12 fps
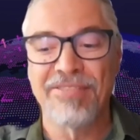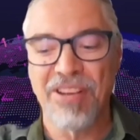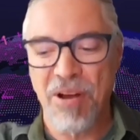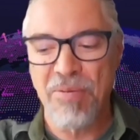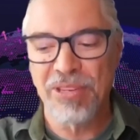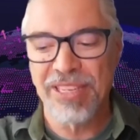
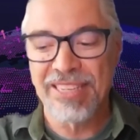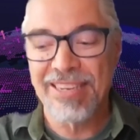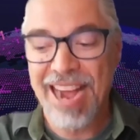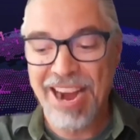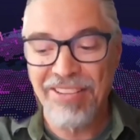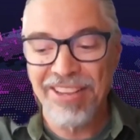almost
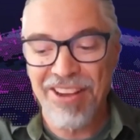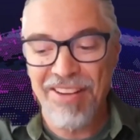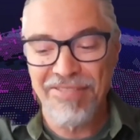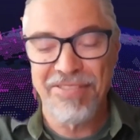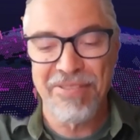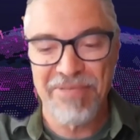entirely off
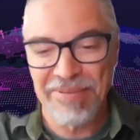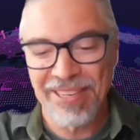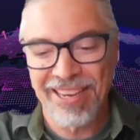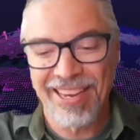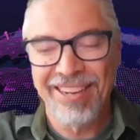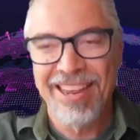of our
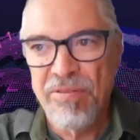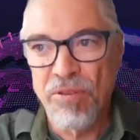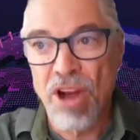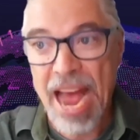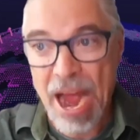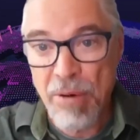website
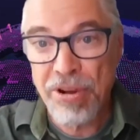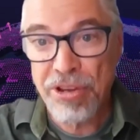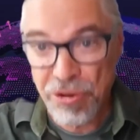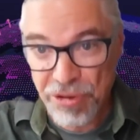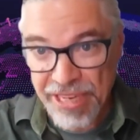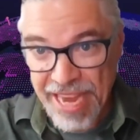for our
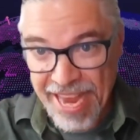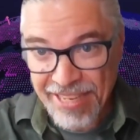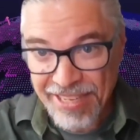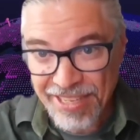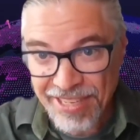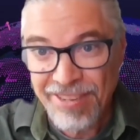use
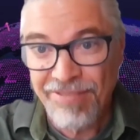case.